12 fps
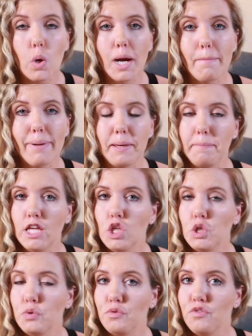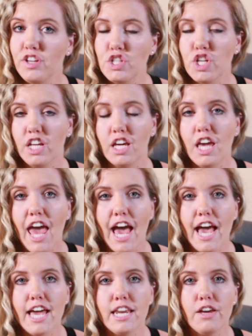or it might be you fidgeting.
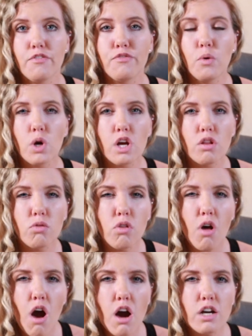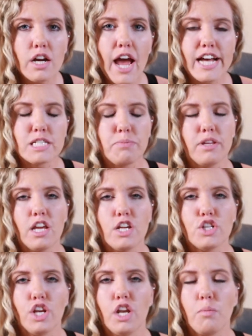And for a longer
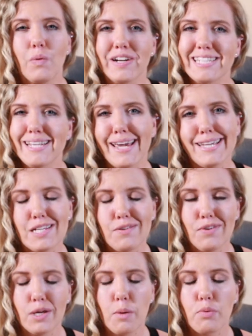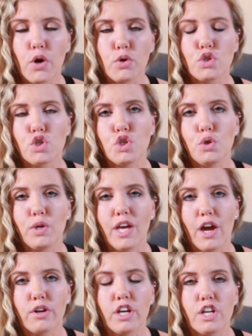explanation, a more scientific approach to
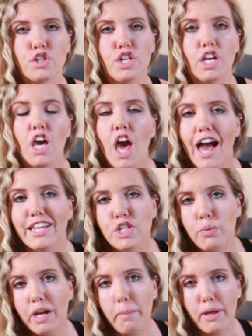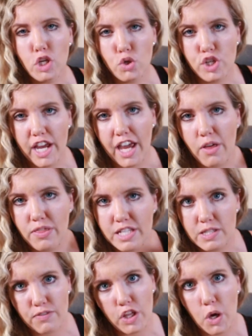counter conditioning, I do recommend you check out
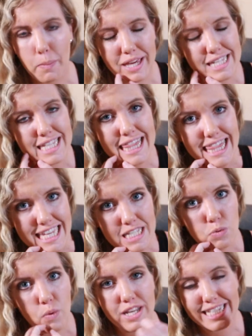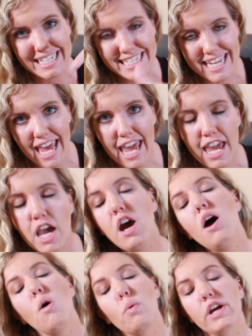this video, because in this one today,
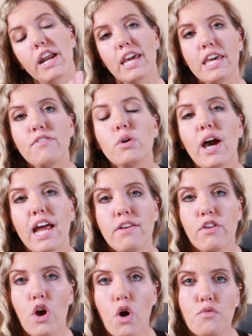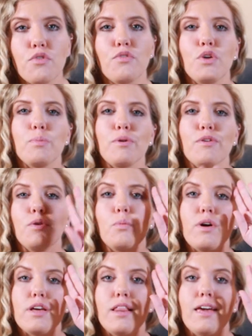we're gonna give you kind of an overview, but if you
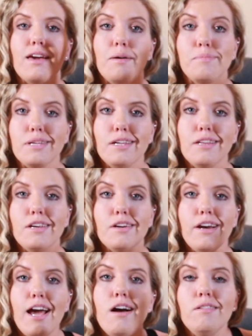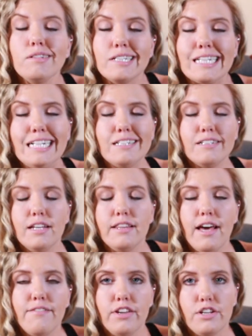wanna like completely nerd out,
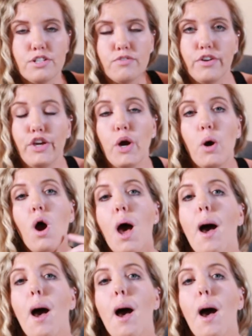then that video is for you.